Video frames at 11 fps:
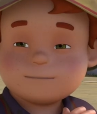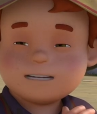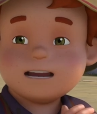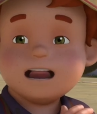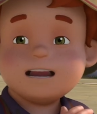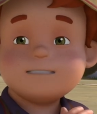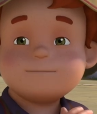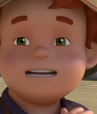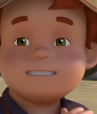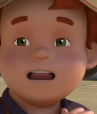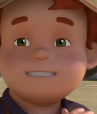That
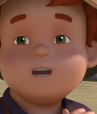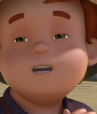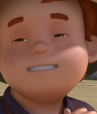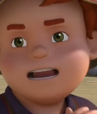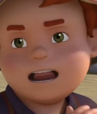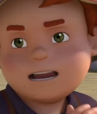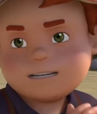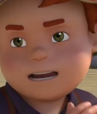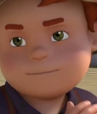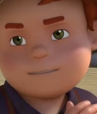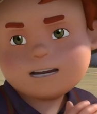explanation surely suits
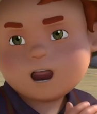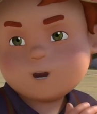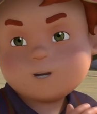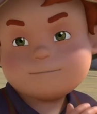everyone,